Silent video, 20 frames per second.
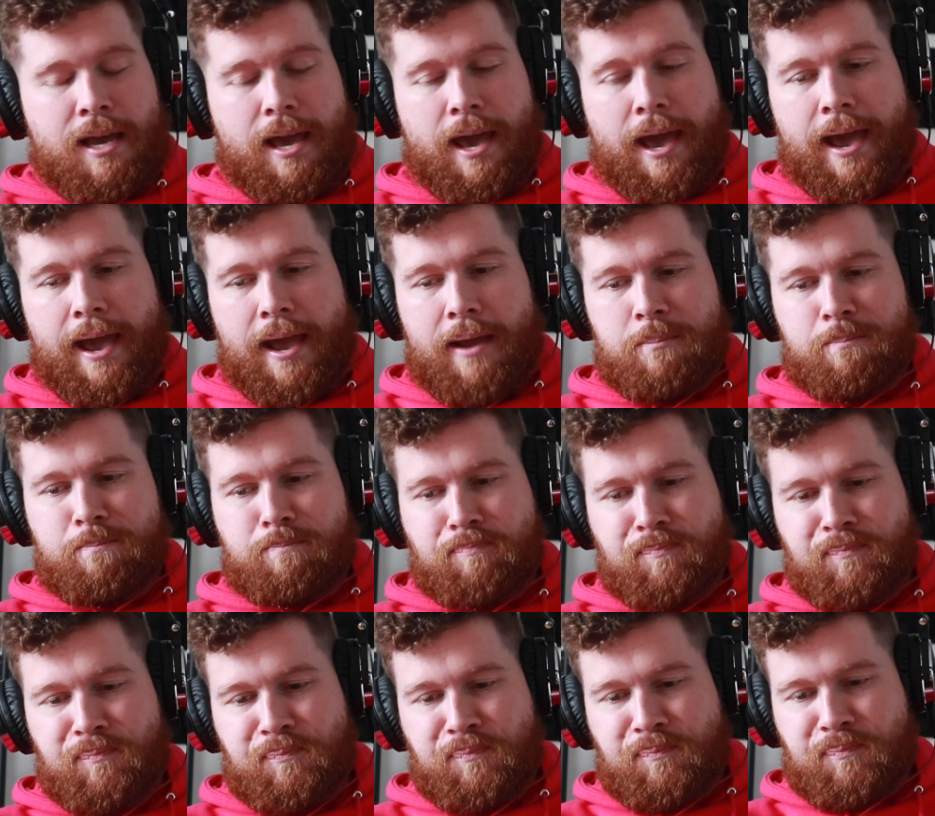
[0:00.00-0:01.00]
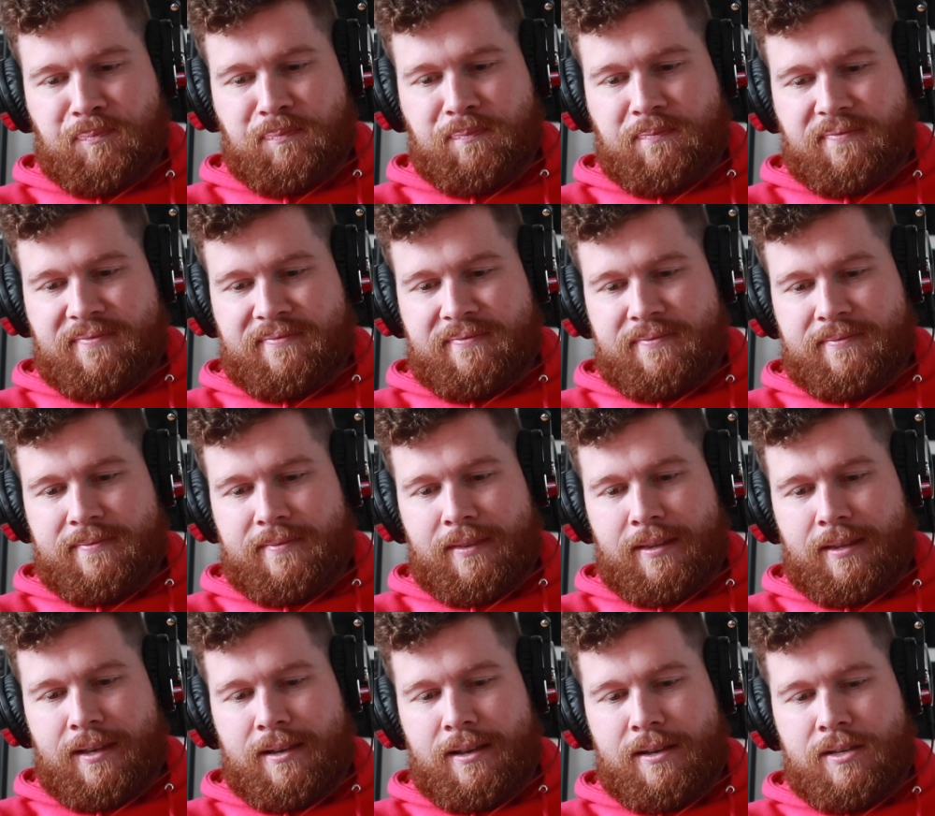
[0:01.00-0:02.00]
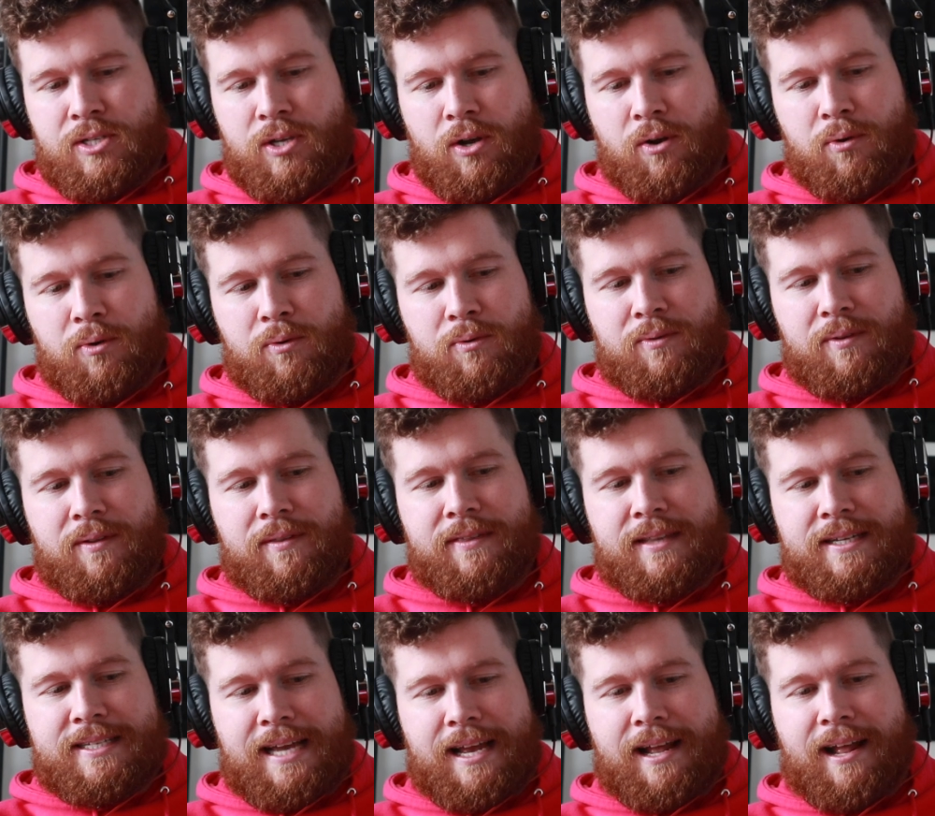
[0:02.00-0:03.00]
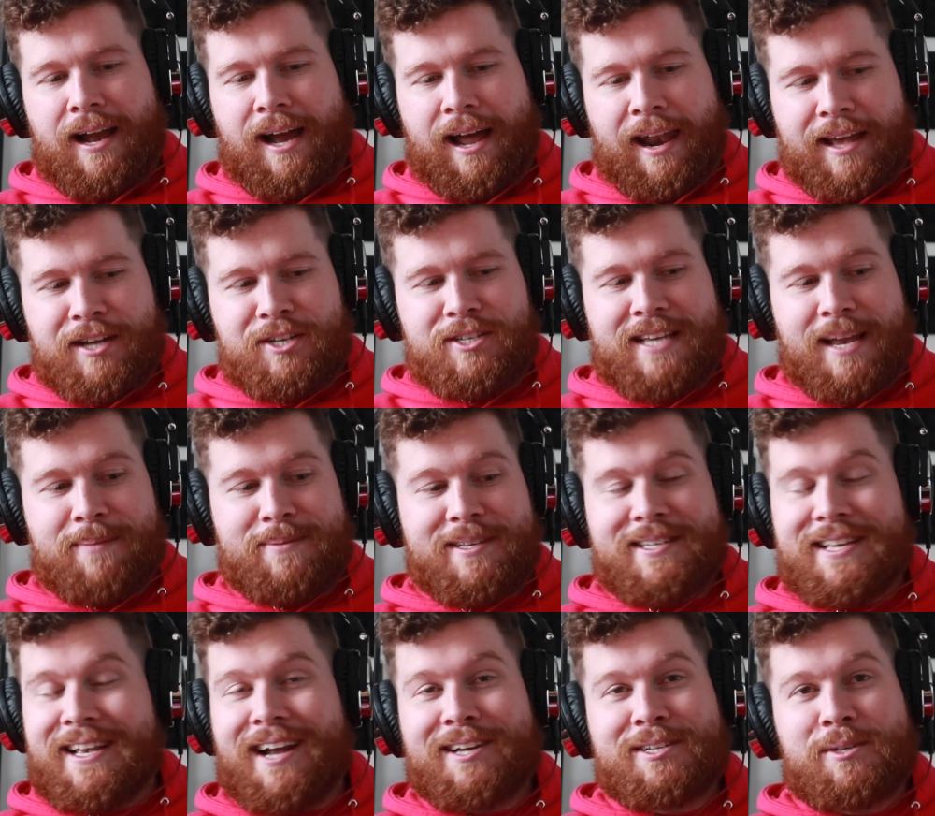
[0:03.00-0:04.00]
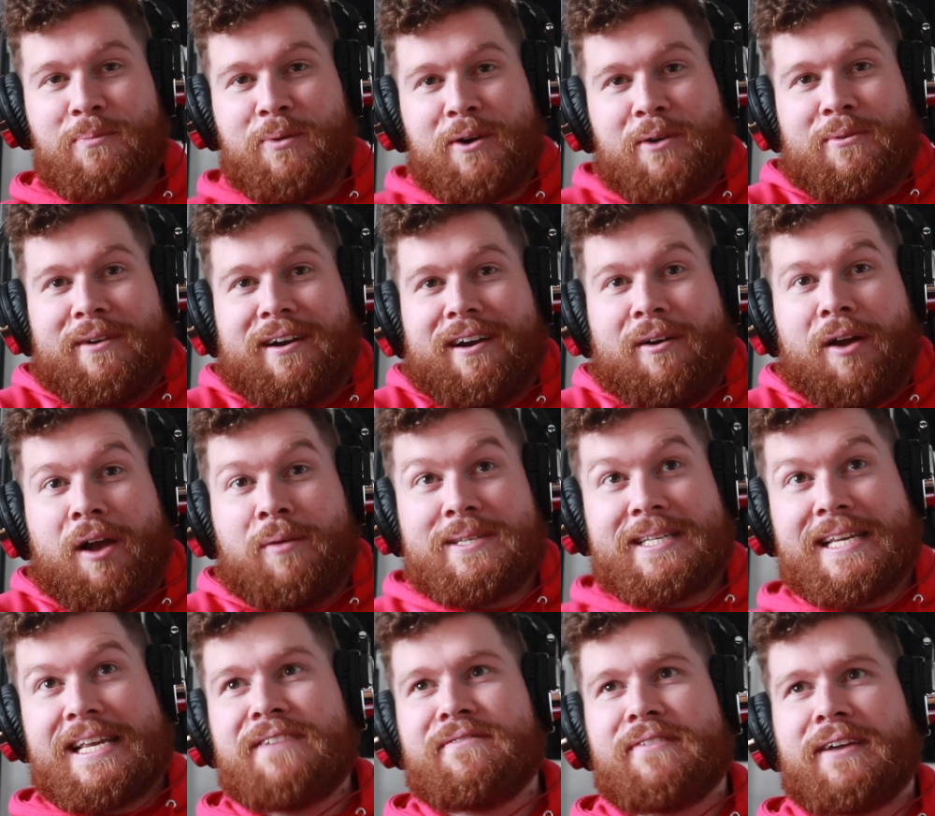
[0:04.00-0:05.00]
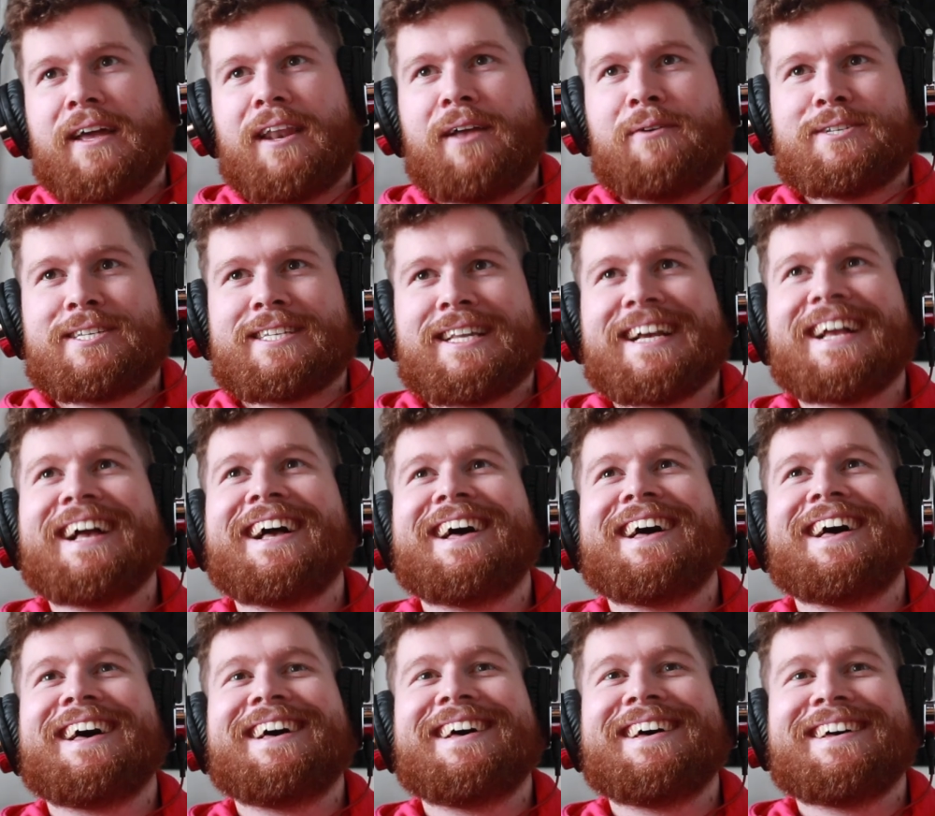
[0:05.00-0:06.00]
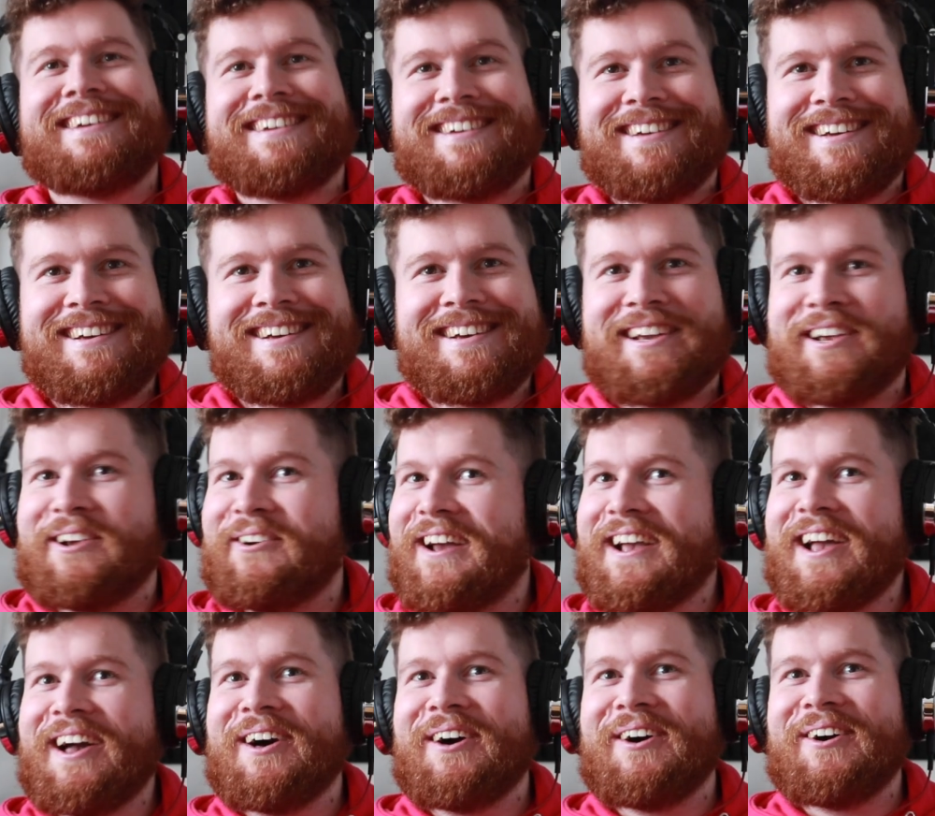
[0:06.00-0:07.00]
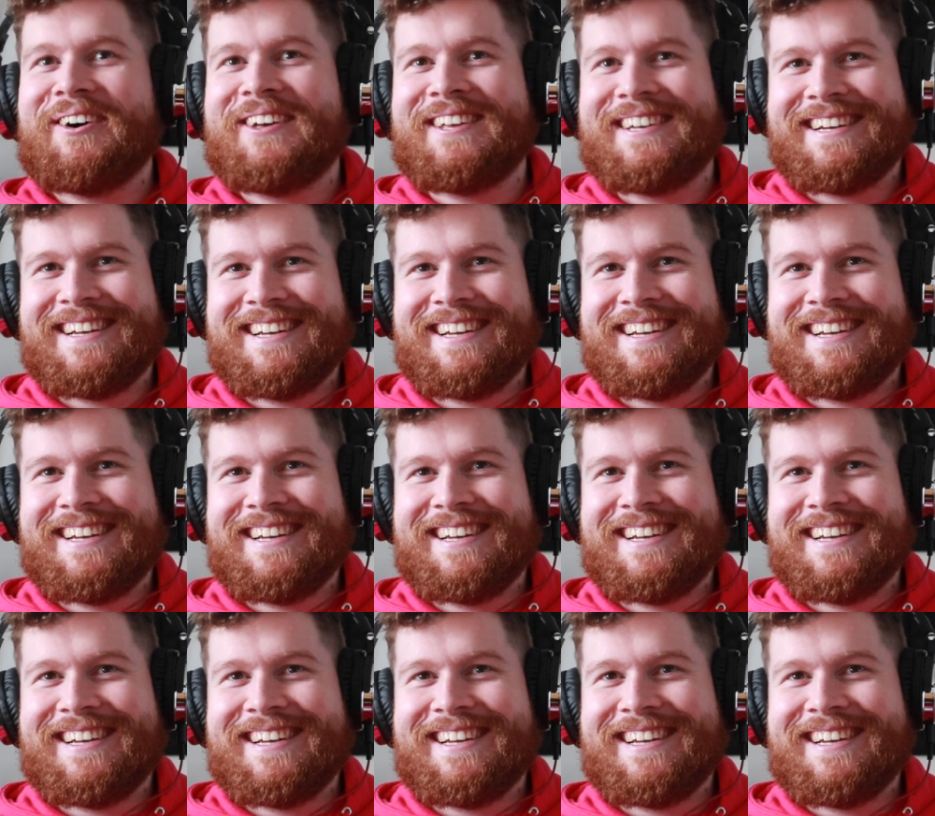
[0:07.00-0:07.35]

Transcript: Um, so the, de- and I just kept, they got to the point where I was leaving and I was just like, ha, here I go.